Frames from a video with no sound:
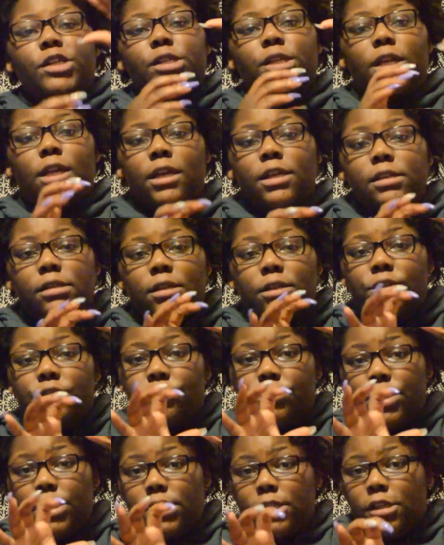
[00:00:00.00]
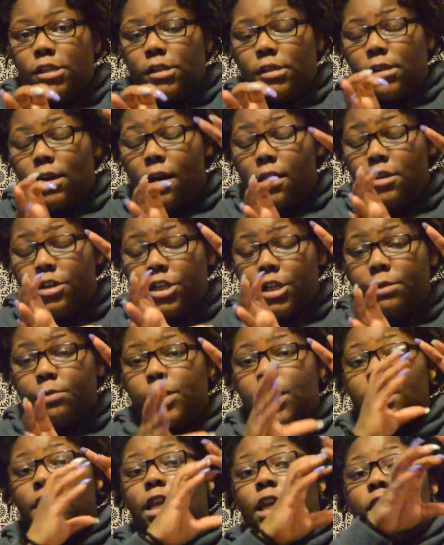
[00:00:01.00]
the institution
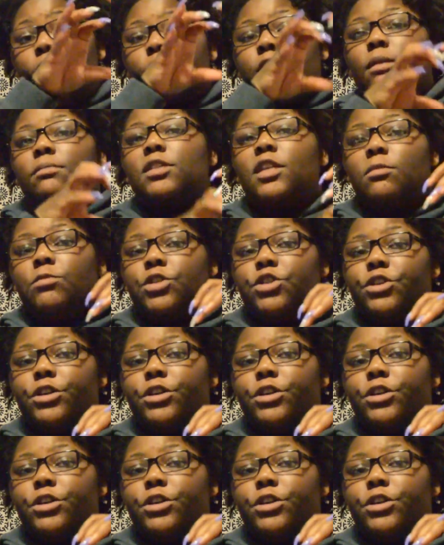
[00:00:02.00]
scholarships, and then sometimes